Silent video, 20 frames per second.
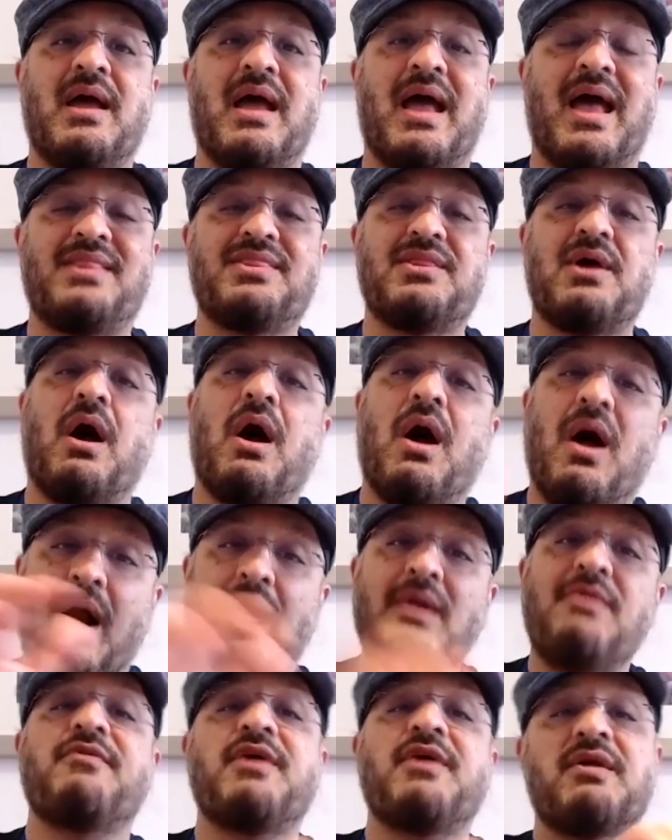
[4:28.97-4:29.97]
and the
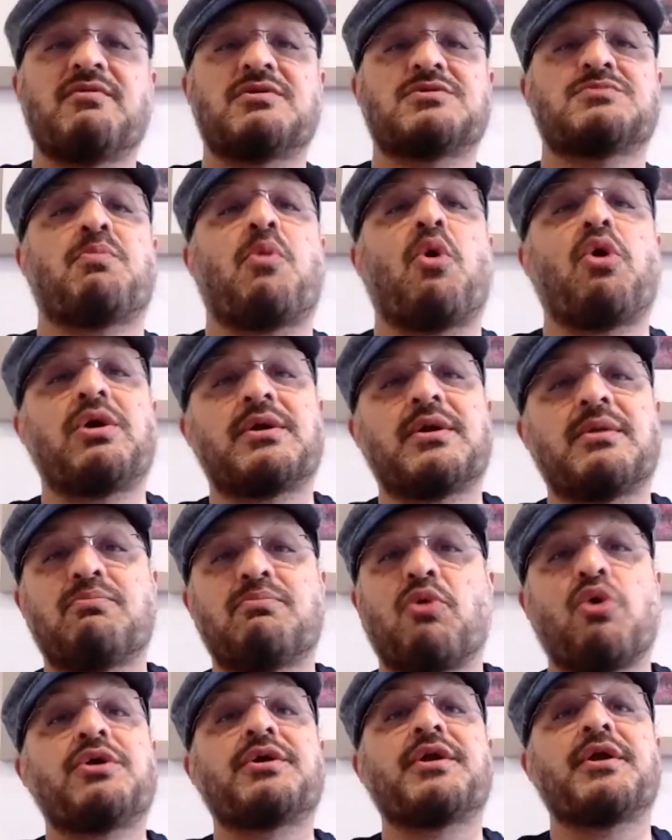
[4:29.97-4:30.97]
hardware was
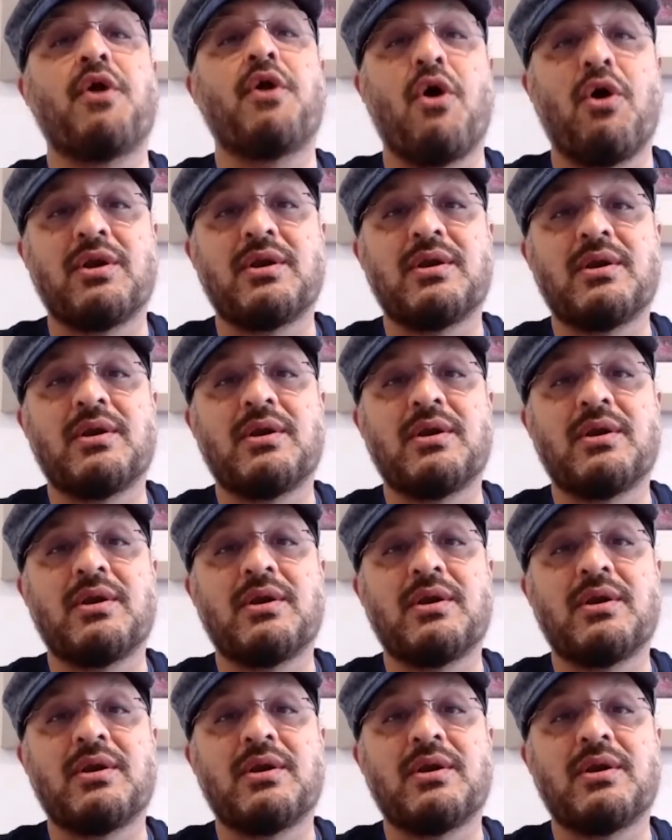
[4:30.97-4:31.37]
bolted on.